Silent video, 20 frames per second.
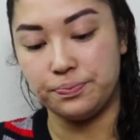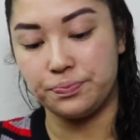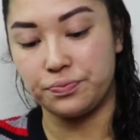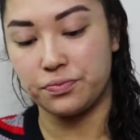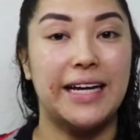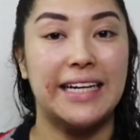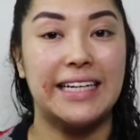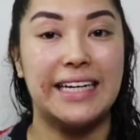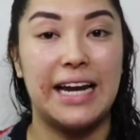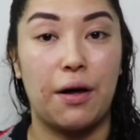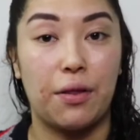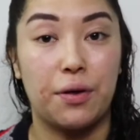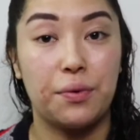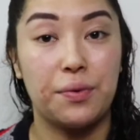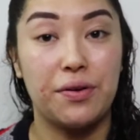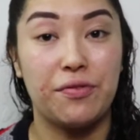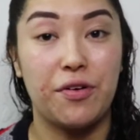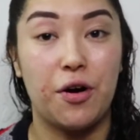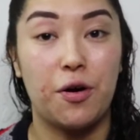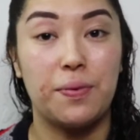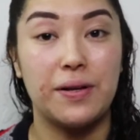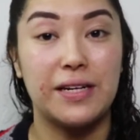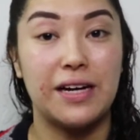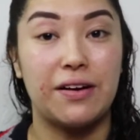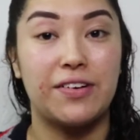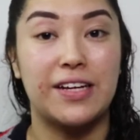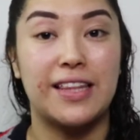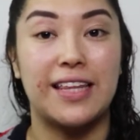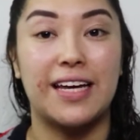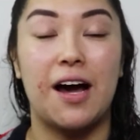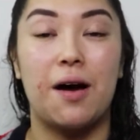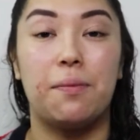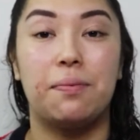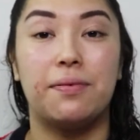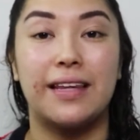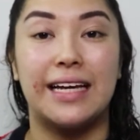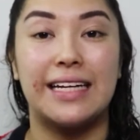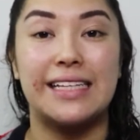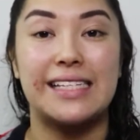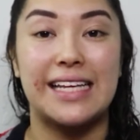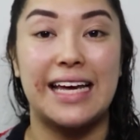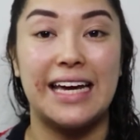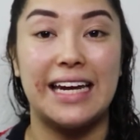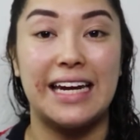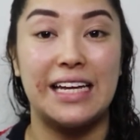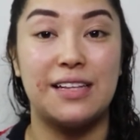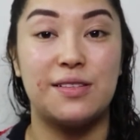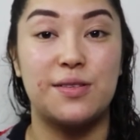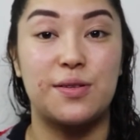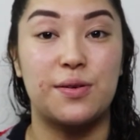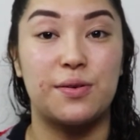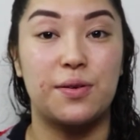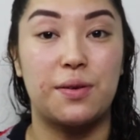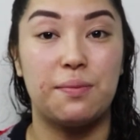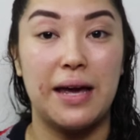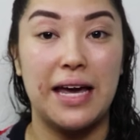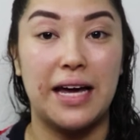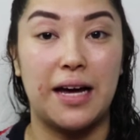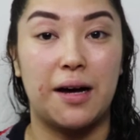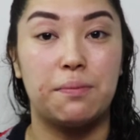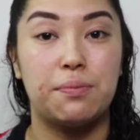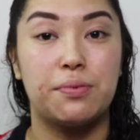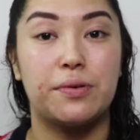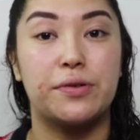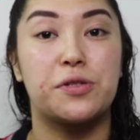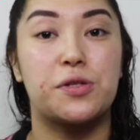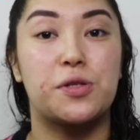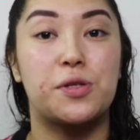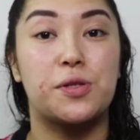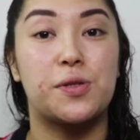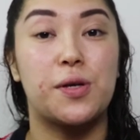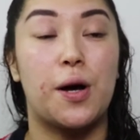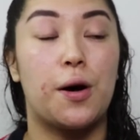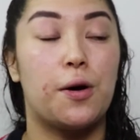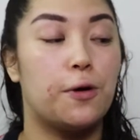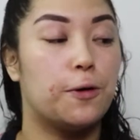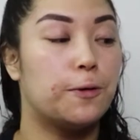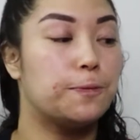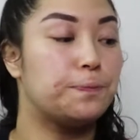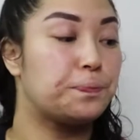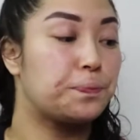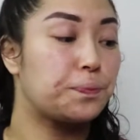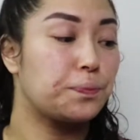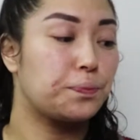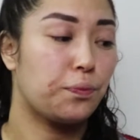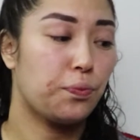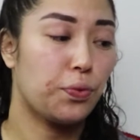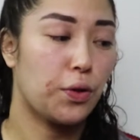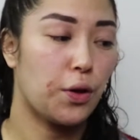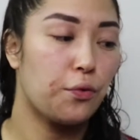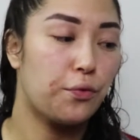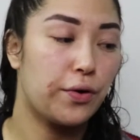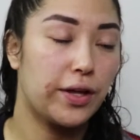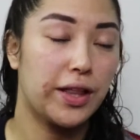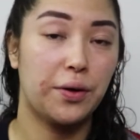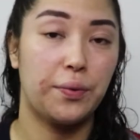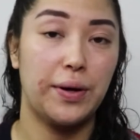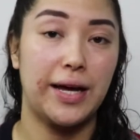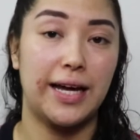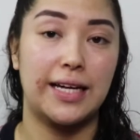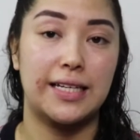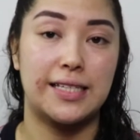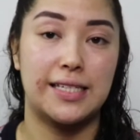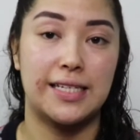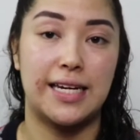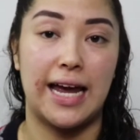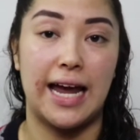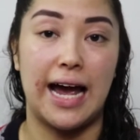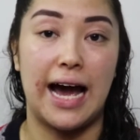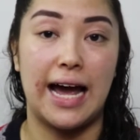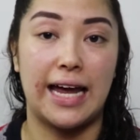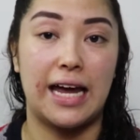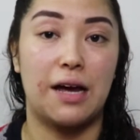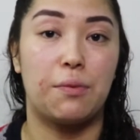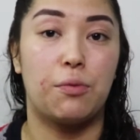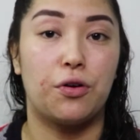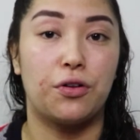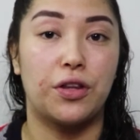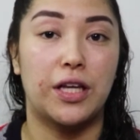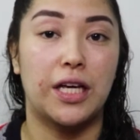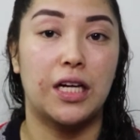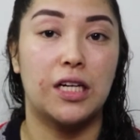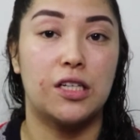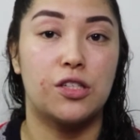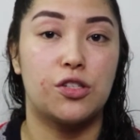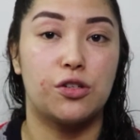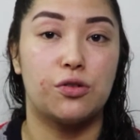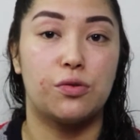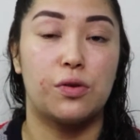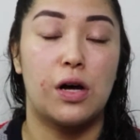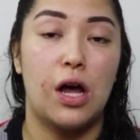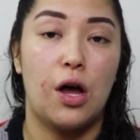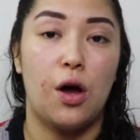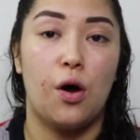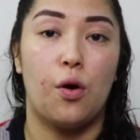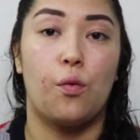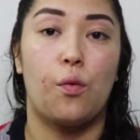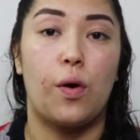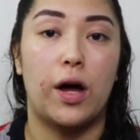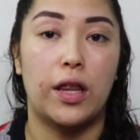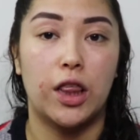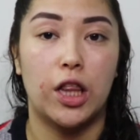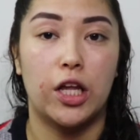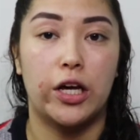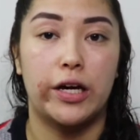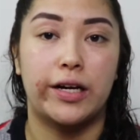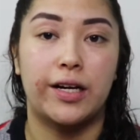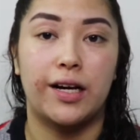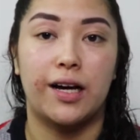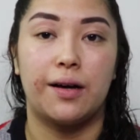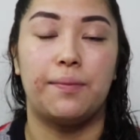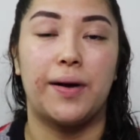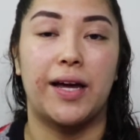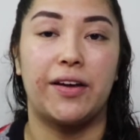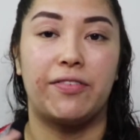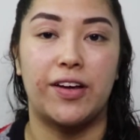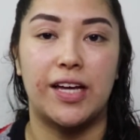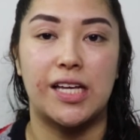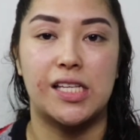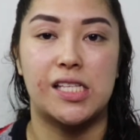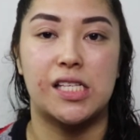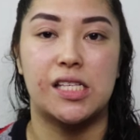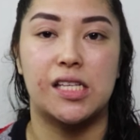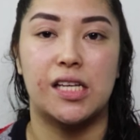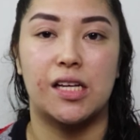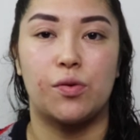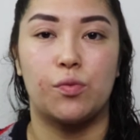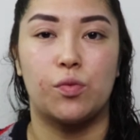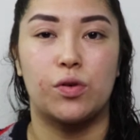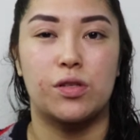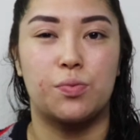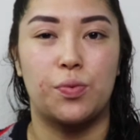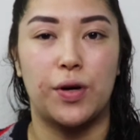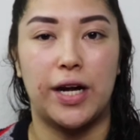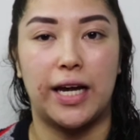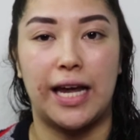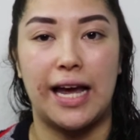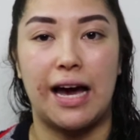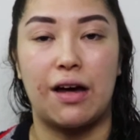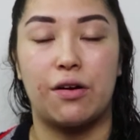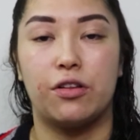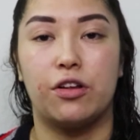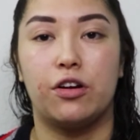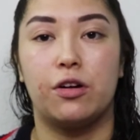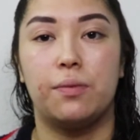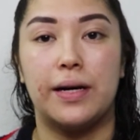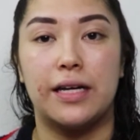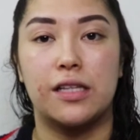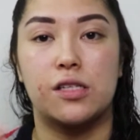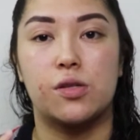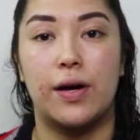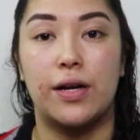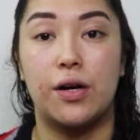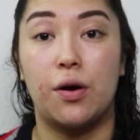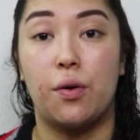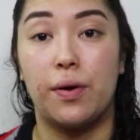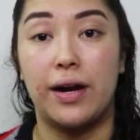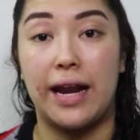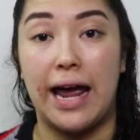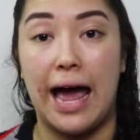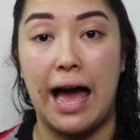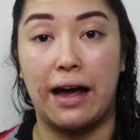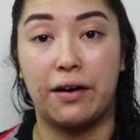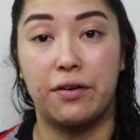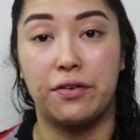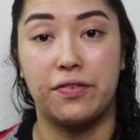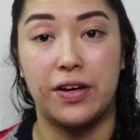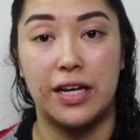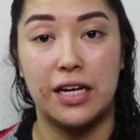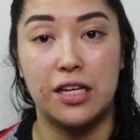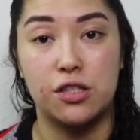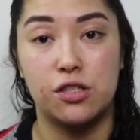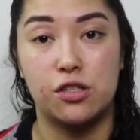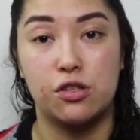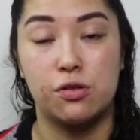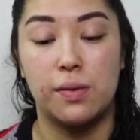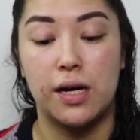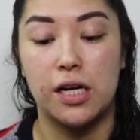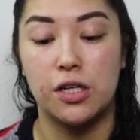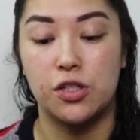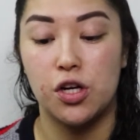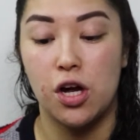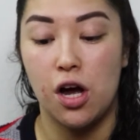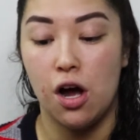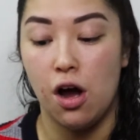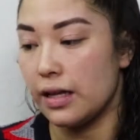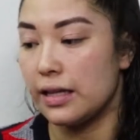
But now that we've opened everything up, let's get into the makeup. So really quick, today I am only going to do one look. My face was breaking out a little bit, so I don't want to aggravate it too much.